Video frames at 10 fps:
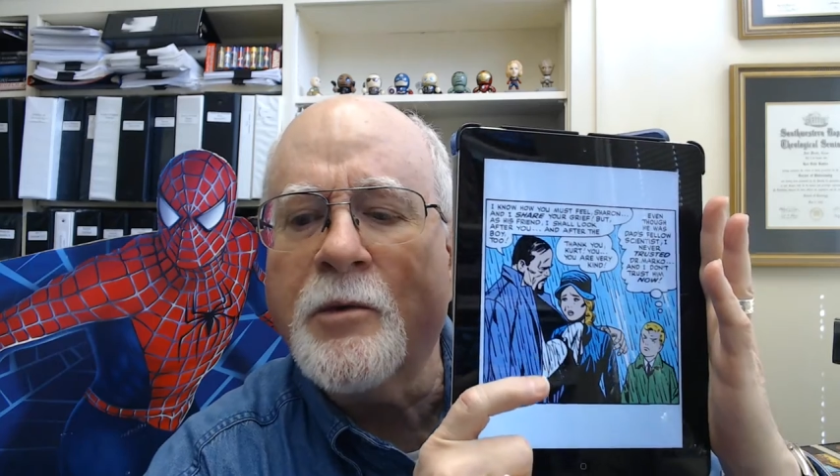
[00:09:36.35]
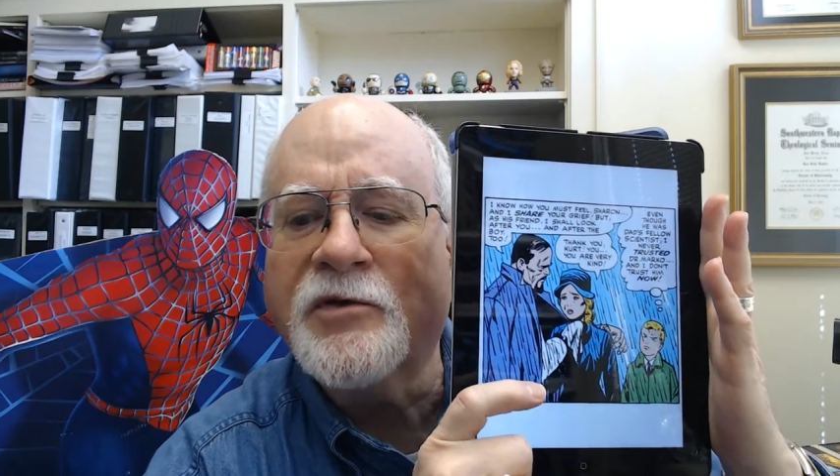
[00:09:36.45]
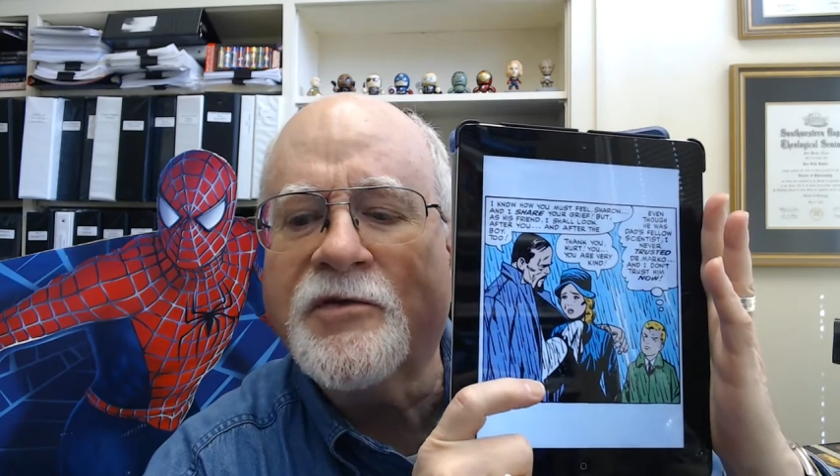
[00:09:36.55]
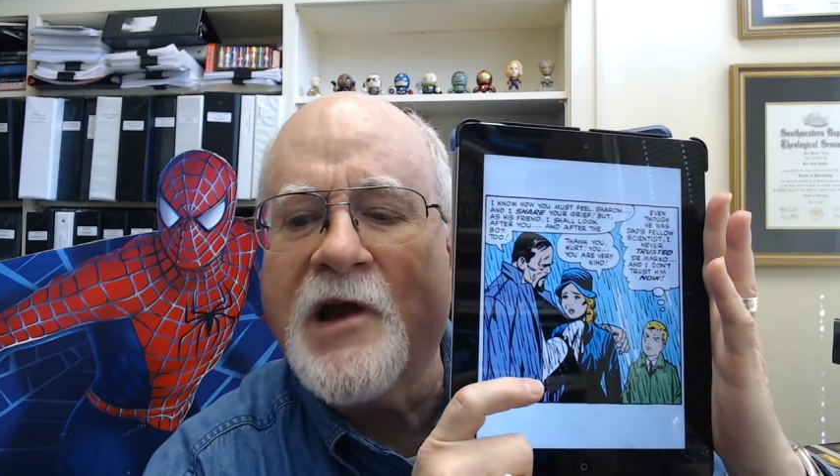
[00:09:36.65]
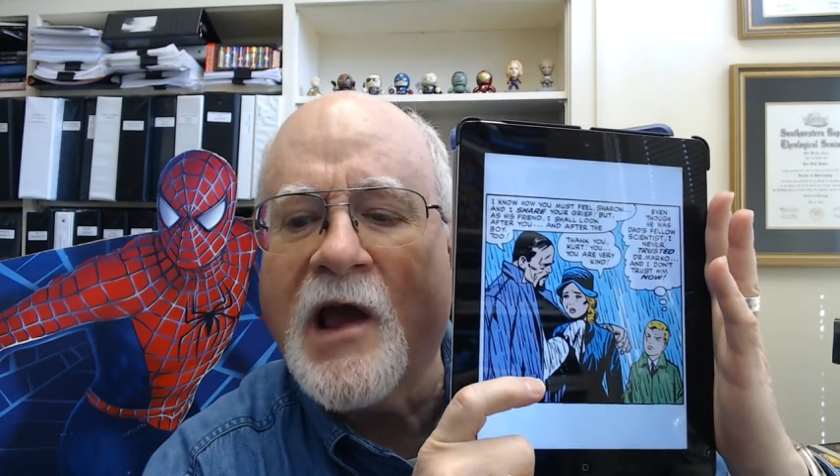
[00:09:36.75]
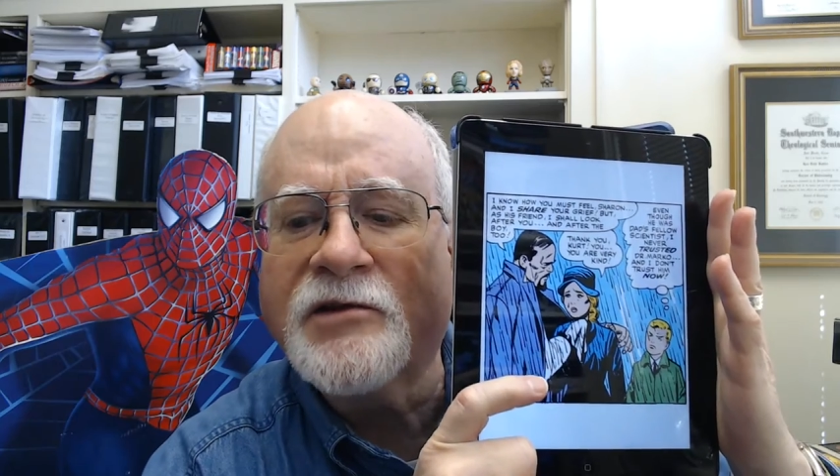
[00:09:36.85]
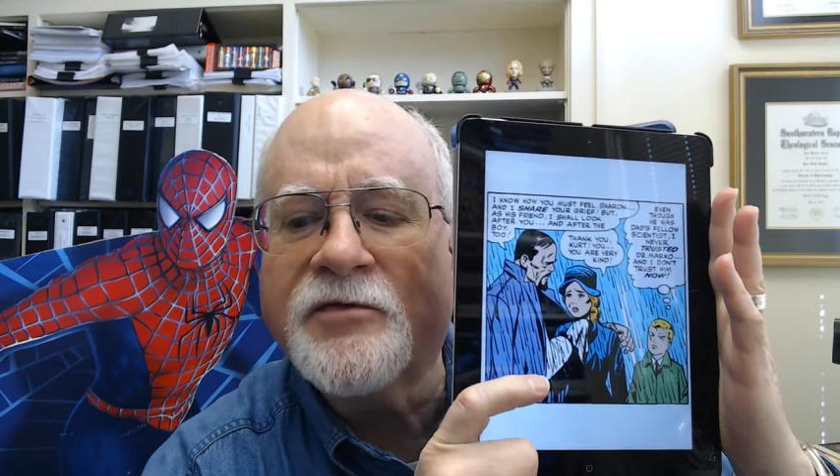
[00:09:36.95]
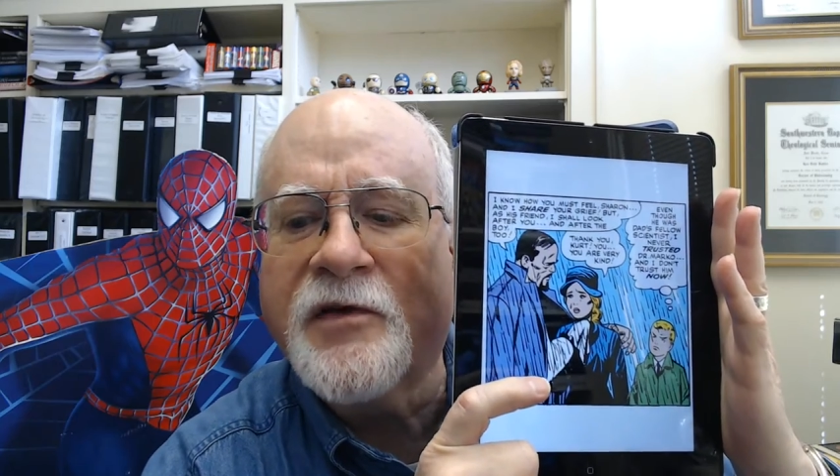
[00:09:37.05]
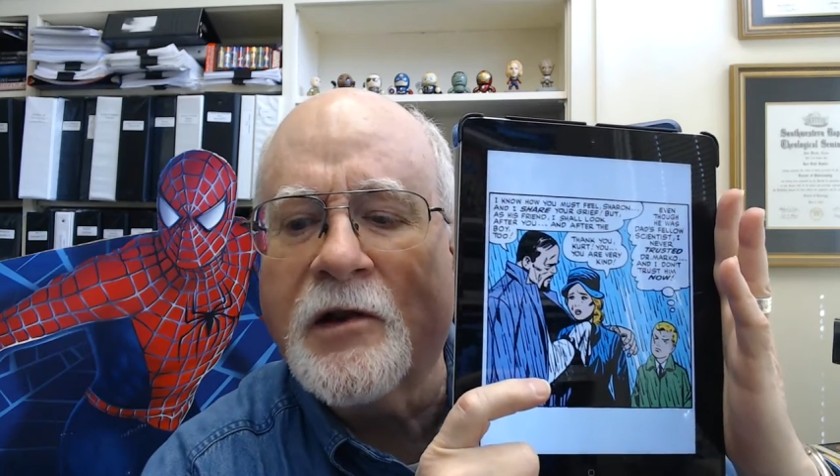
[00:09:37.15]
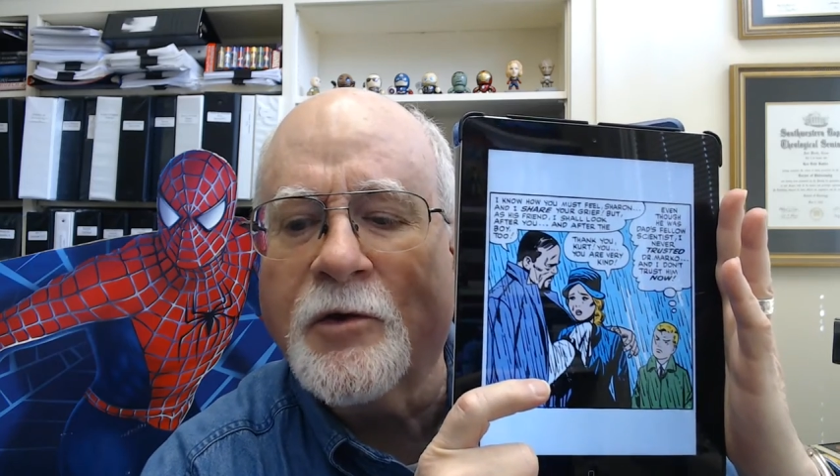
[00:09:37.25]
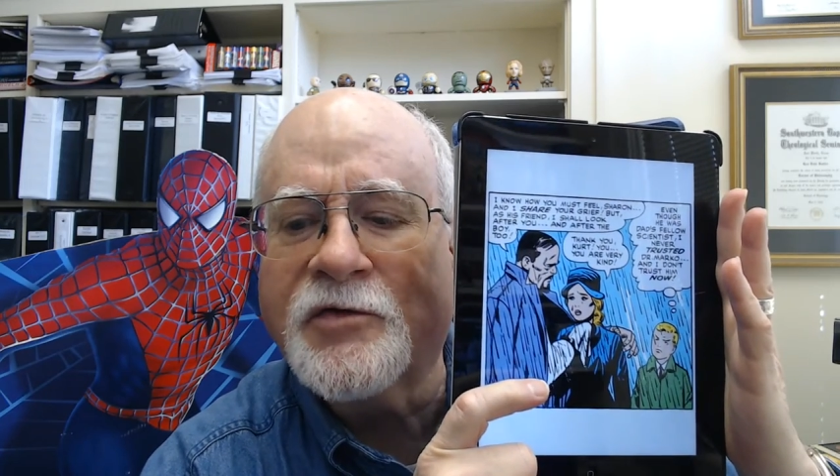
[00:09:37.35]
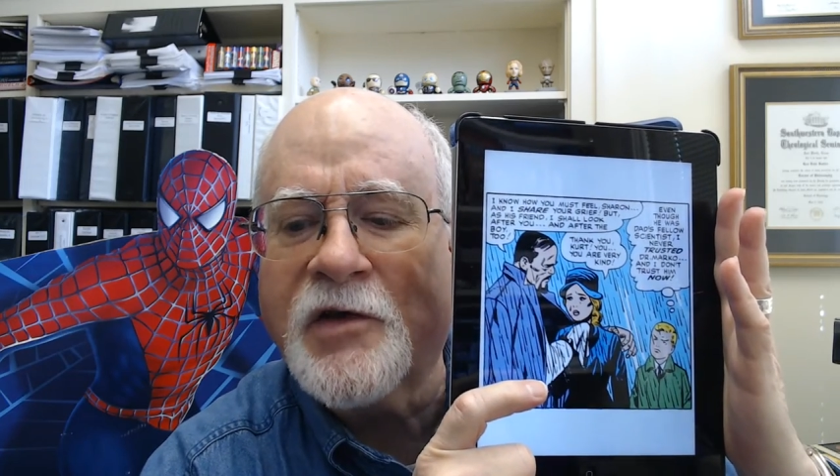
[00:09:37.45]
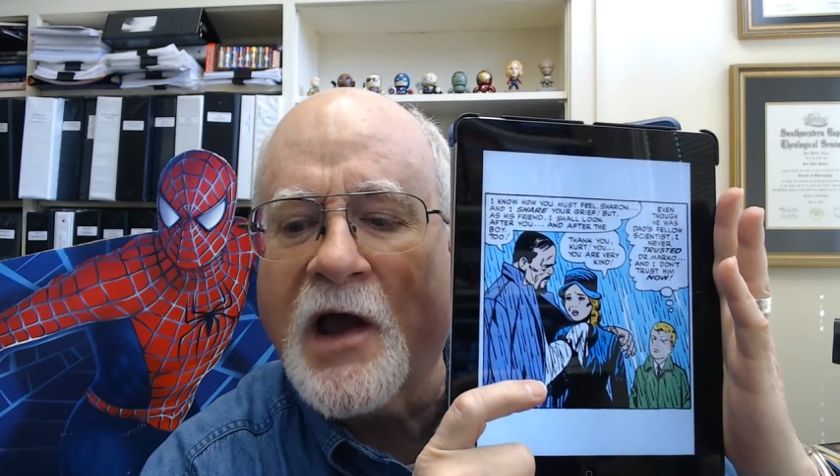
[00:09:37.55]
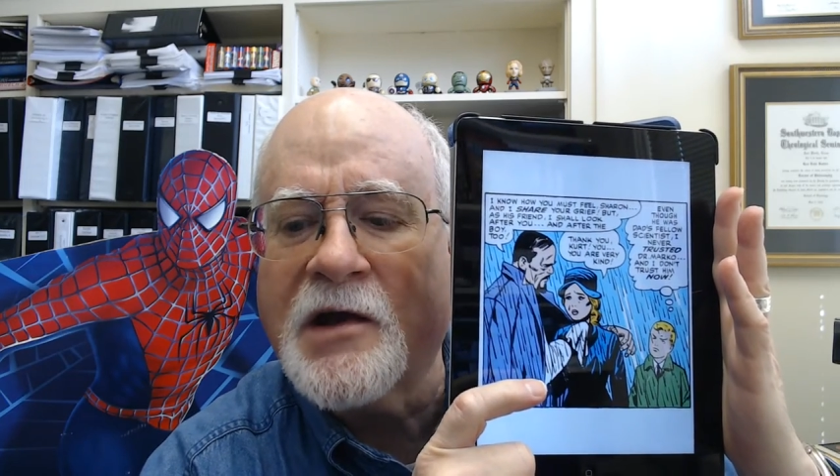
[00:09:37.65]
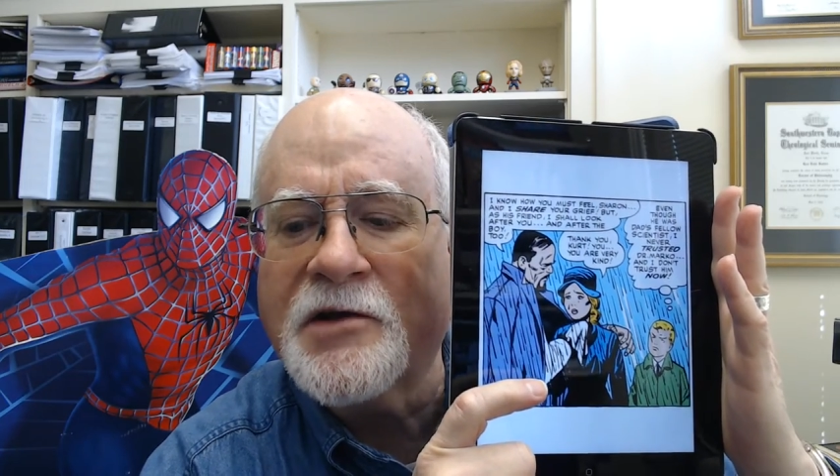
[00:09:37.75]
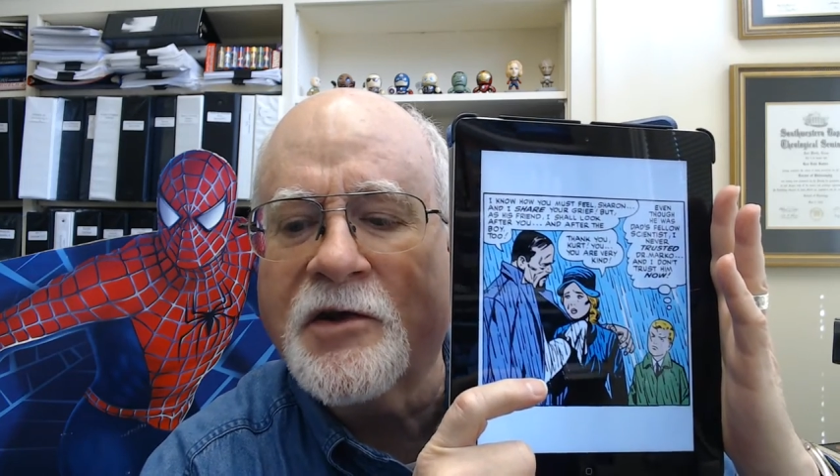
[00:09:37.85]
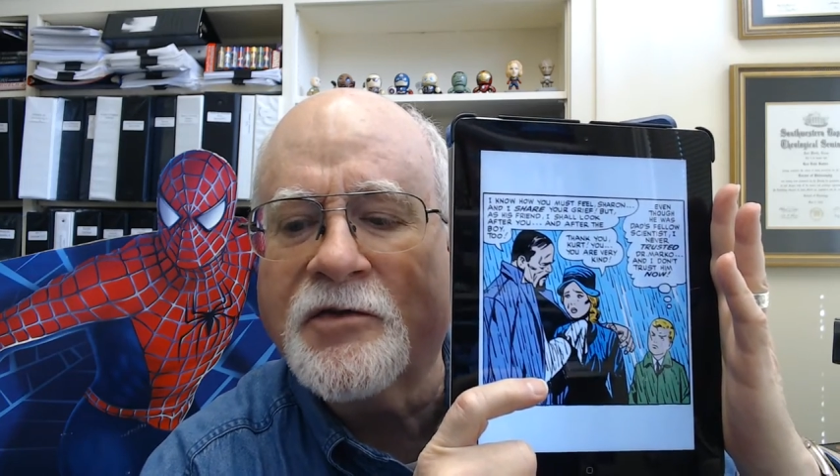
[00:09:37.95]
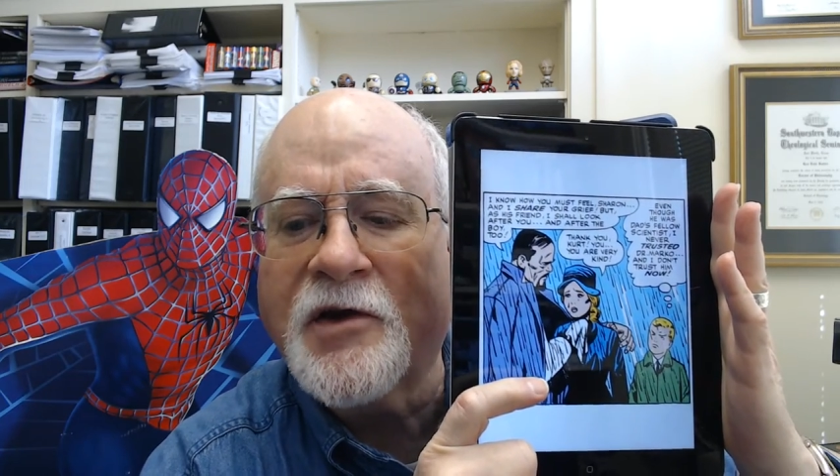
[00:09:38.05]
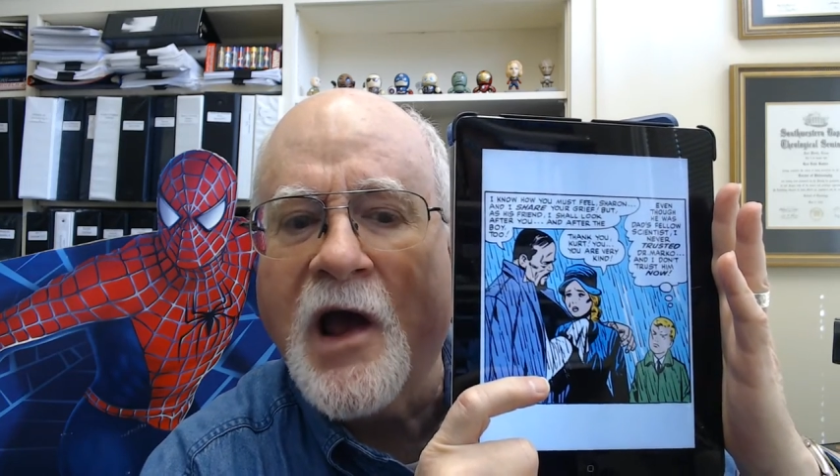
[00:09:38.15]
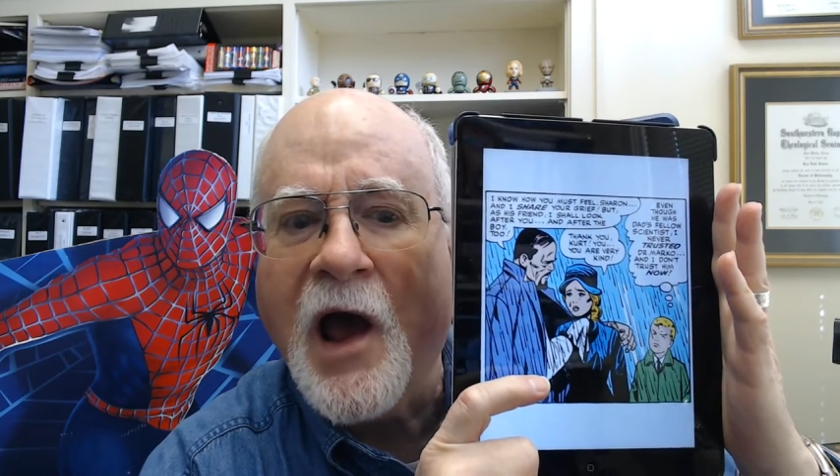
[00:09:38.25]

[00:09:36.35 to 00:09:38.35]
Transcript: was Dad's fellow scientist,